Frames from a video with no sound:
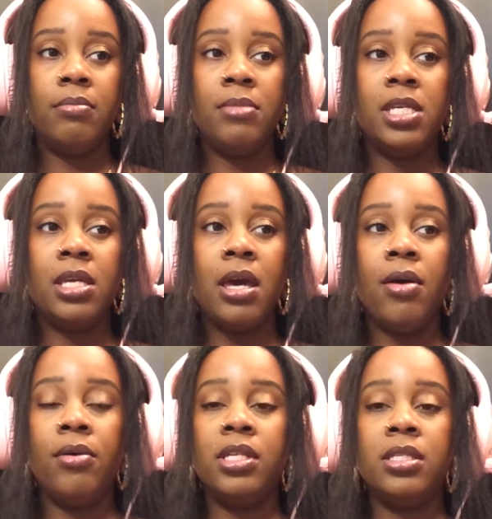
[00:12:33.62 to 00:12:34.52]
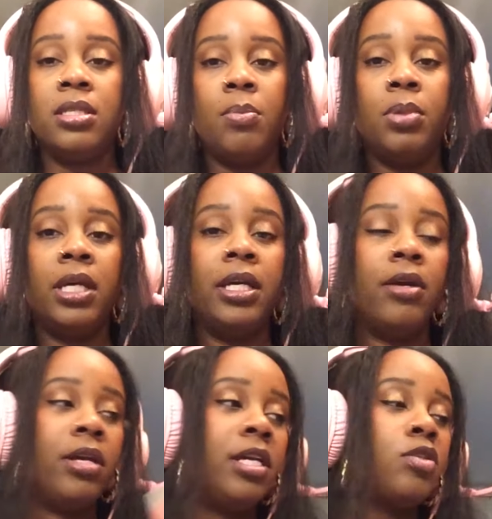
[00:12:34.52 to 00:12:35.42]
Miguel is a
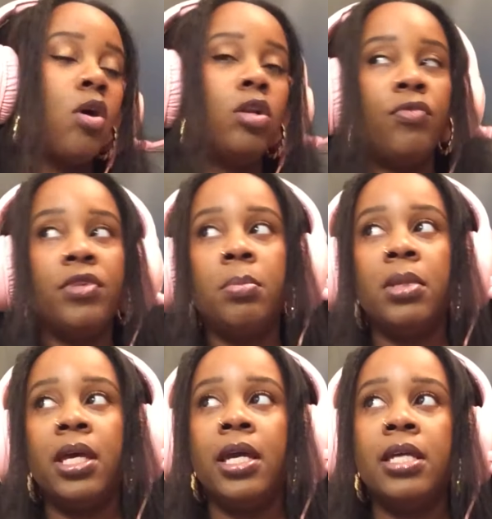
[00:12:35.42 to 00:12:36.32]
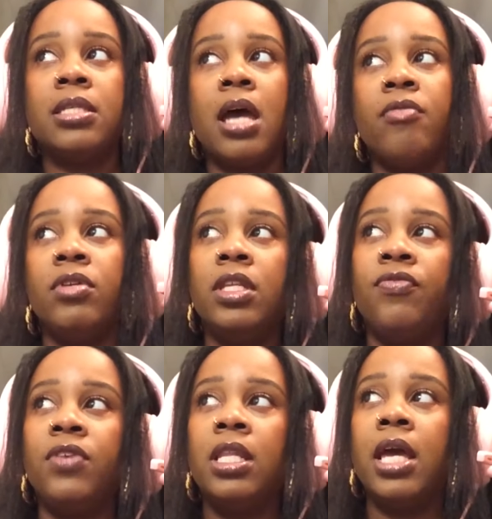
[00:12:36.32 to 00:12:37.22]
player. He's all over the place. I really
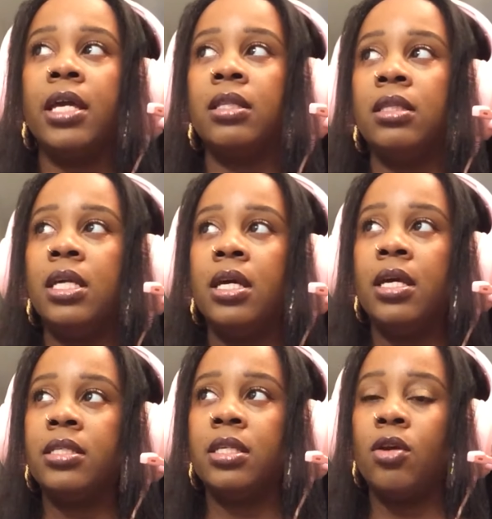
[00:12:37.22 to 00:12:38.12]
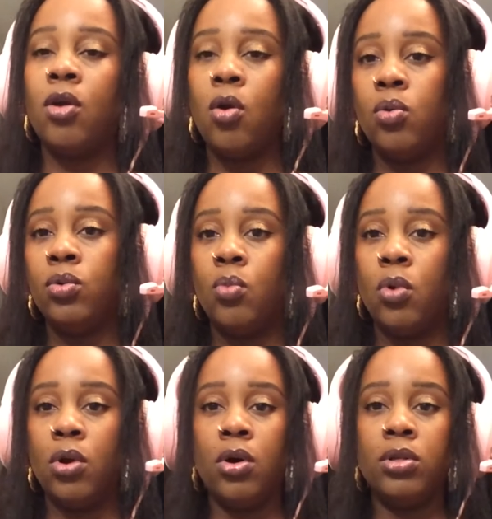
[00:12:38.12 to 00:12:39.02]
feel like Leah is in her own
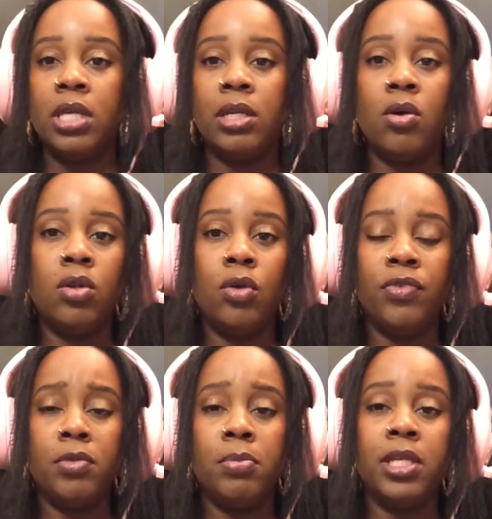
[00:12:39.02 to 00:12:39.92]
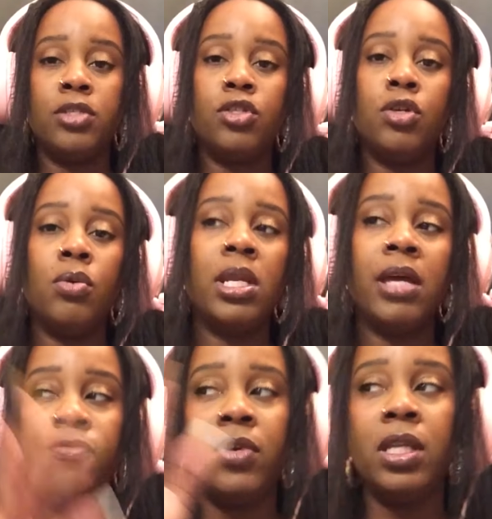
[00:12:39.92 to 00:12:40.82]
world and all over the place too. And
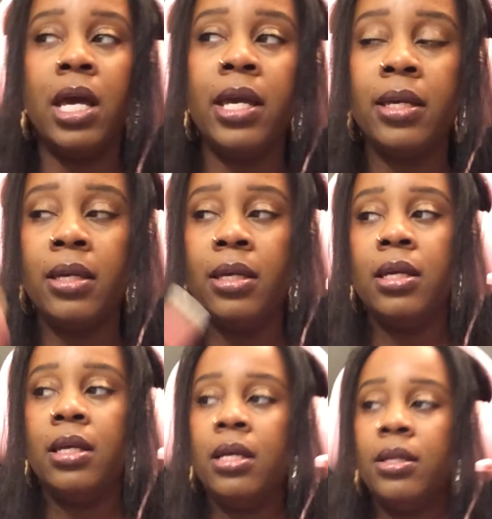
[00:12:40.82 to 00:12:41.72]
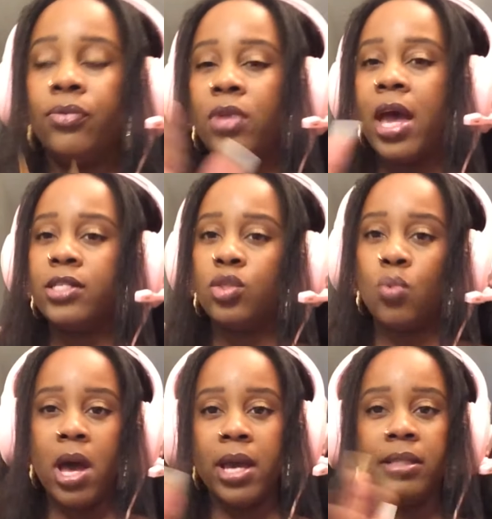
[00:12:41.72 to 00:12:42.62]
I feel like that's
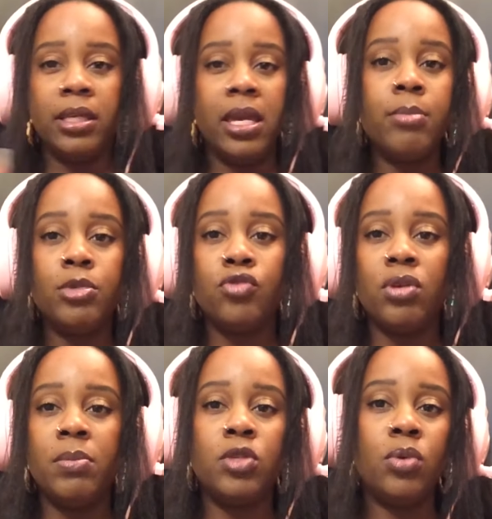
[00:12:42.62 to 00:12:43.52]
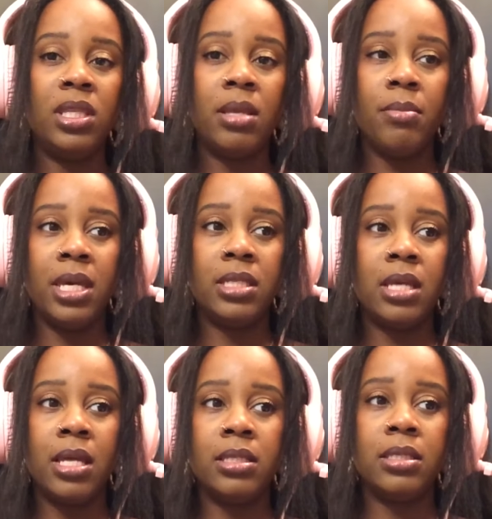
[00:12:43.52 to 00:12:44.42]
why the chemistry between them makes
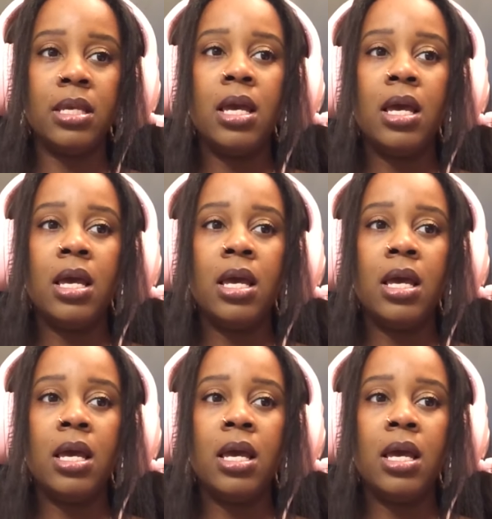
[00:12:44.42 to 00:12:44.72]
sense.